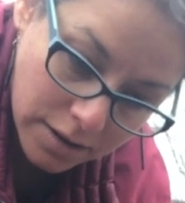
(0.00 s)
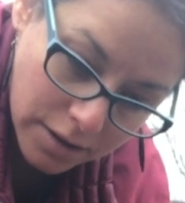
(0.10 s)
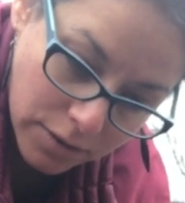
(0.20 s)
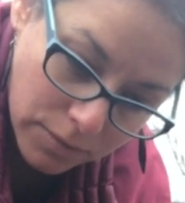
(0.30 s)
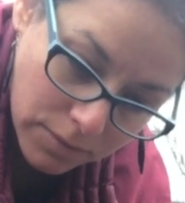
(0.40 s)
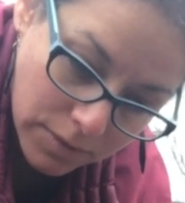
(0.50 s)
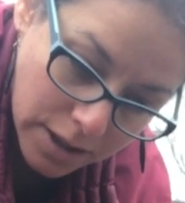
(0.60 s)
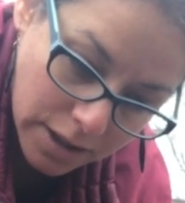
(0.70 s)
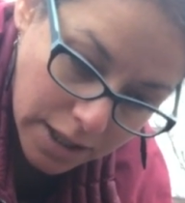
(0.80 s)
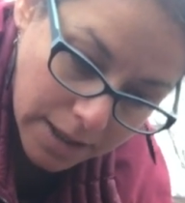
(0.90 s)
it
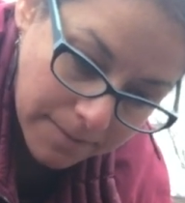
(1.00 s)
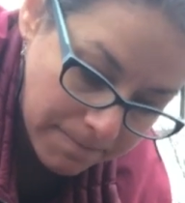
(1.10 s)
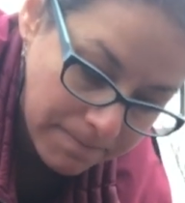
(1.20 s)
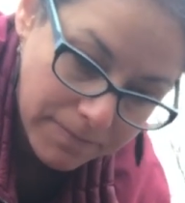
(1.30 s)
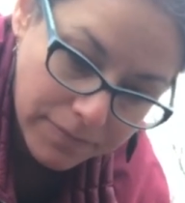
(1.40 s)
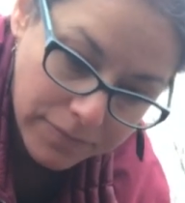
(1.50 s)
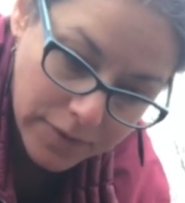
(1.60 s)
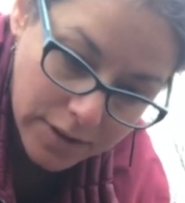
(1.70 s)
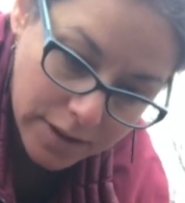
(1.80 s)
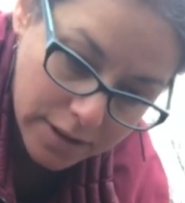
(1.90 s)
really
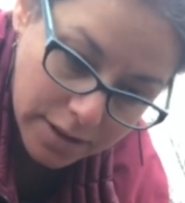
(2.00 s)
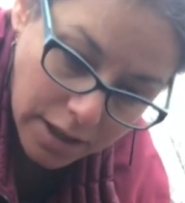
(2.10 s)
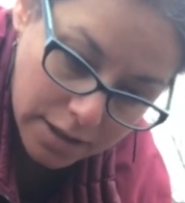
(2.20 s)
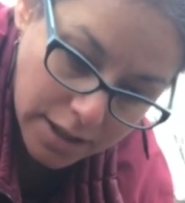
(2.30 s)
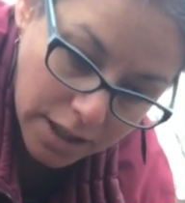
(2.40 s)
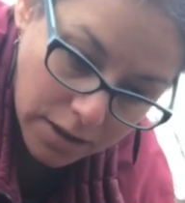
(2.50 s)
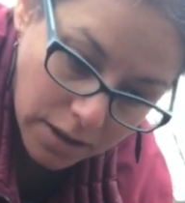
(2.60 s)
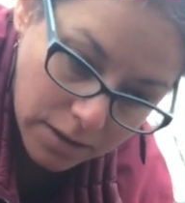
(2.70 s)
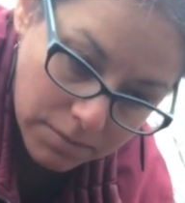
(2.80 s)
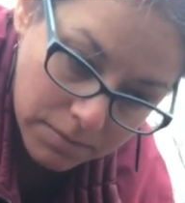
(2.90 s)
does not take long.